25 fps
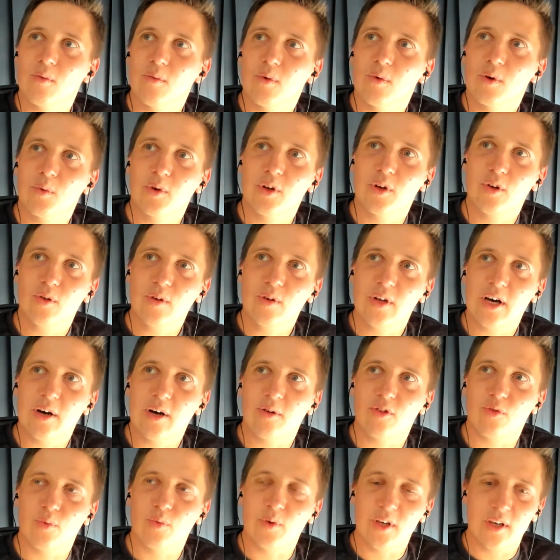what we do
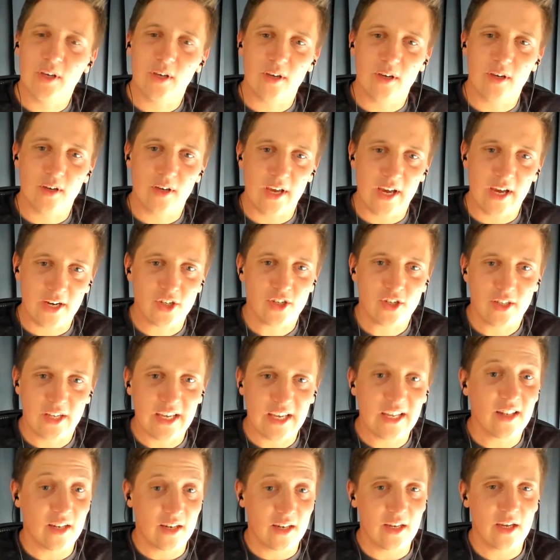now is we actually
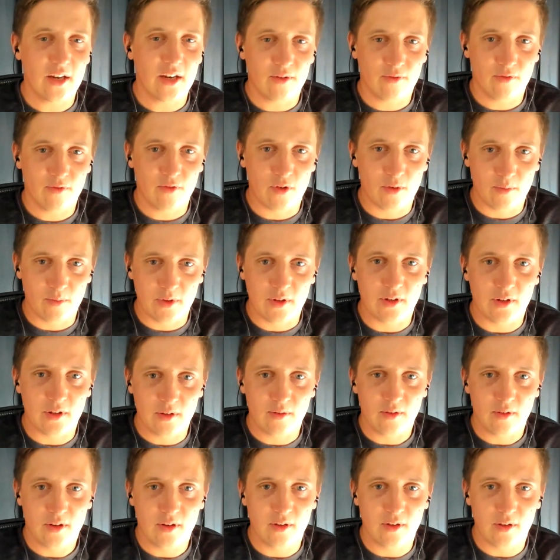get the data from
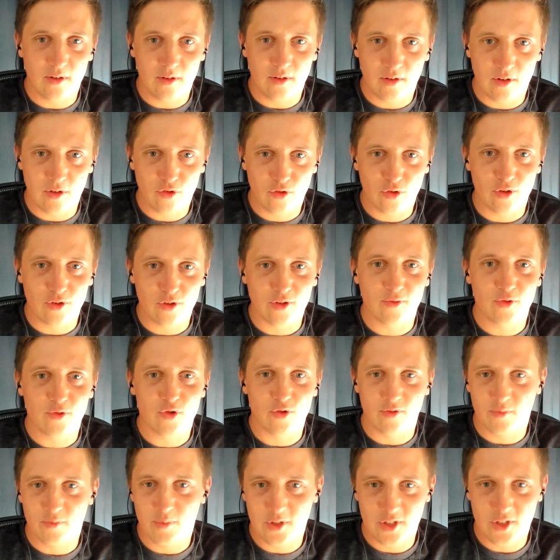the source of
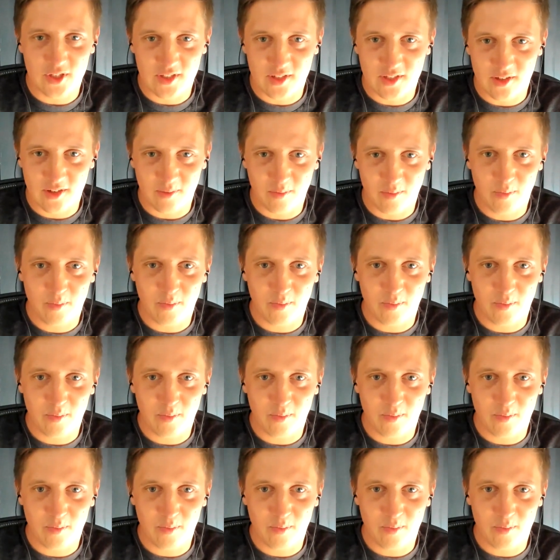truth, which is a